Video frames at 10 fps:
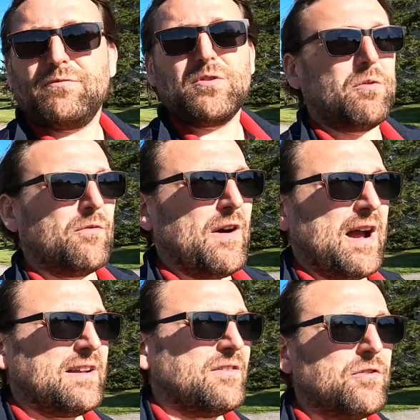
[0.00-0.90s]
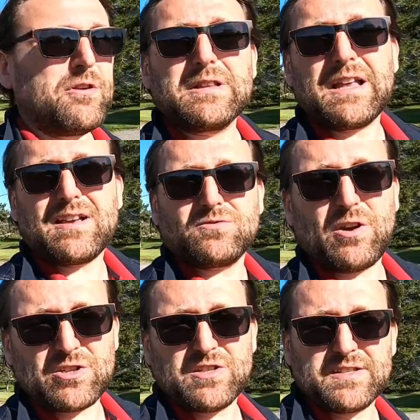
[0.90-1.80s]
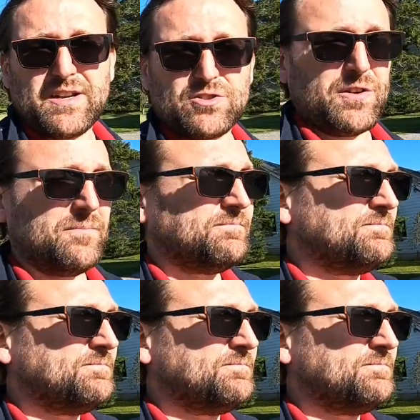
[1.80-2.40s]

you will find in the frequently asked questions section.